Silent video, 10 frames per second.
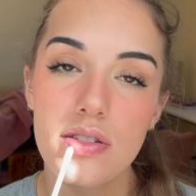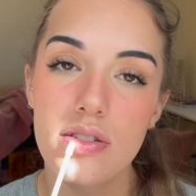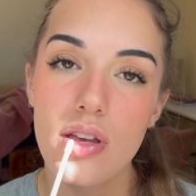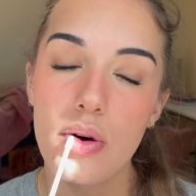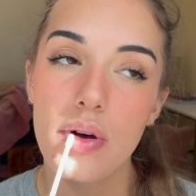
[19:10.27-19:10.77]

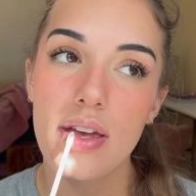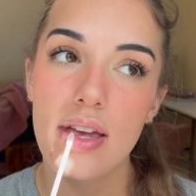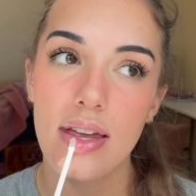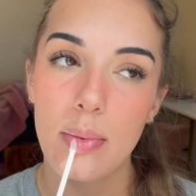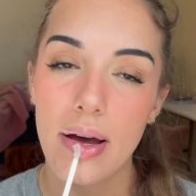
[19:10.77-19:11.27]
So
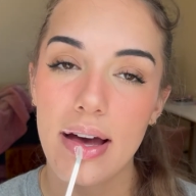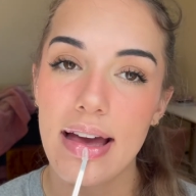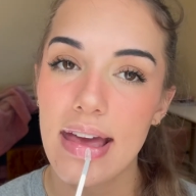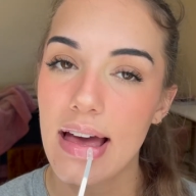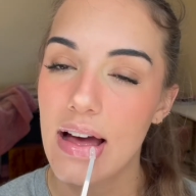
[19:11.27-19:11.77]
in
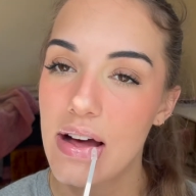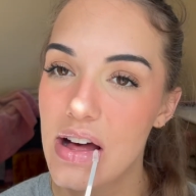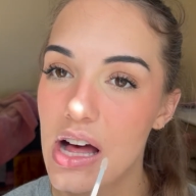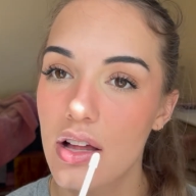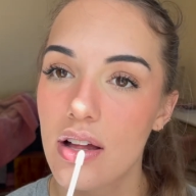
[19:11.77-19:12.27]
my